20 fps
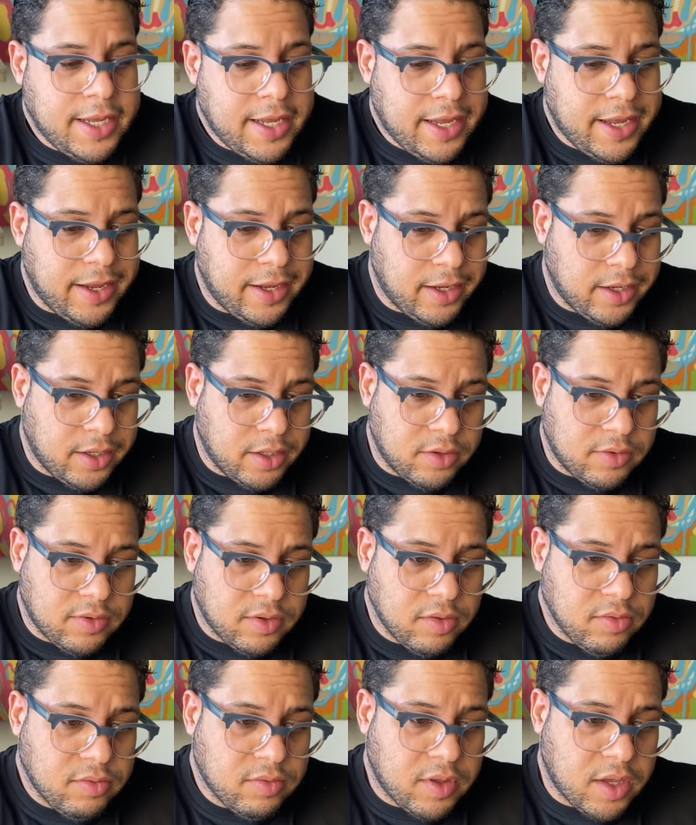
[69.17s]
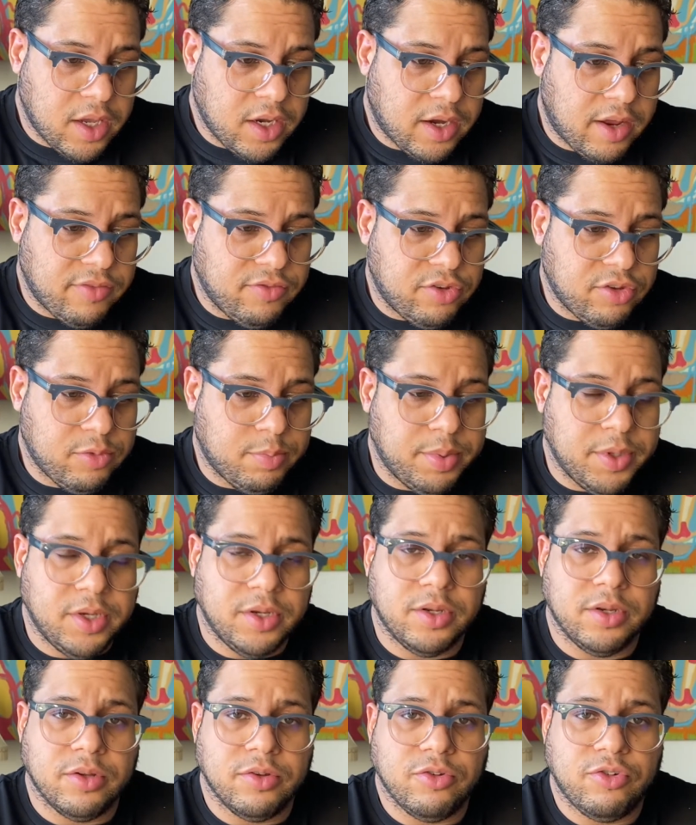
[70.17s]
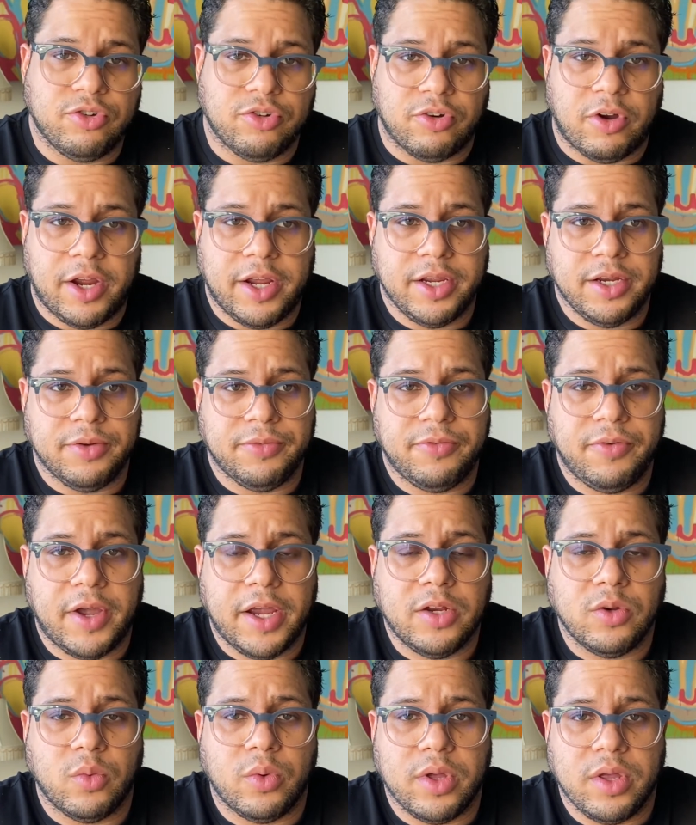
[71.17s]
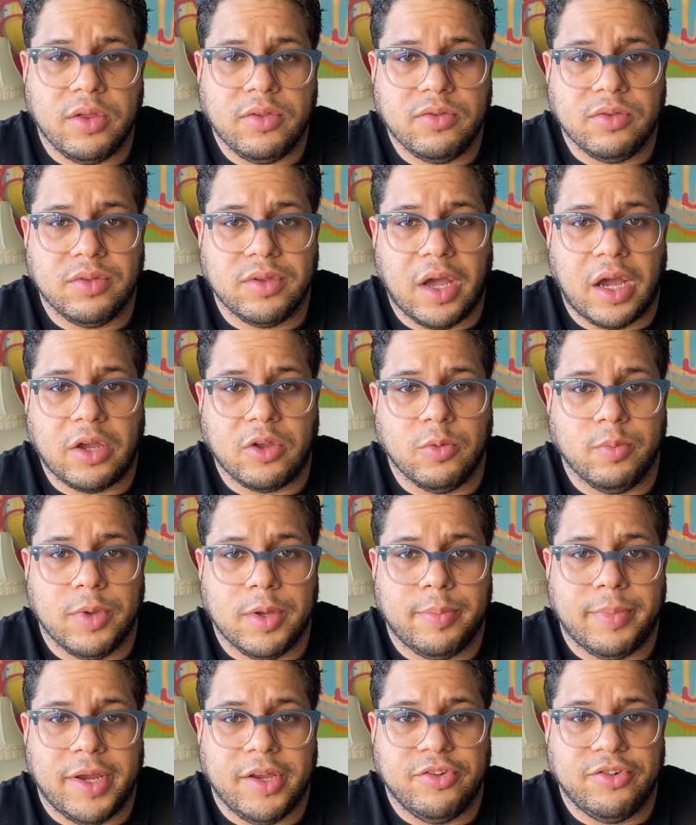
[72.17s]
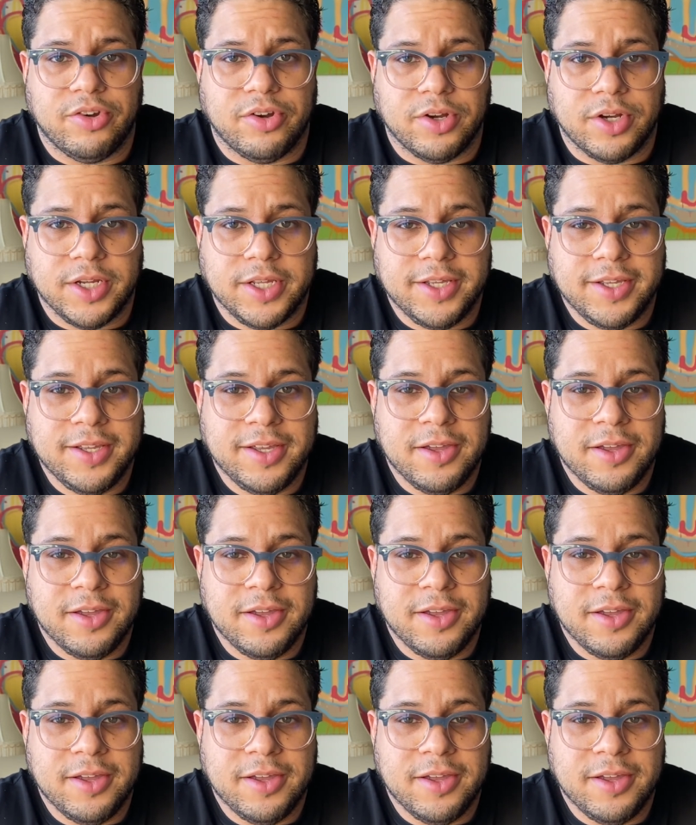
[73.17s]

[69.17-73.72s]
And since then, I've just been trying to find ways to document my journey,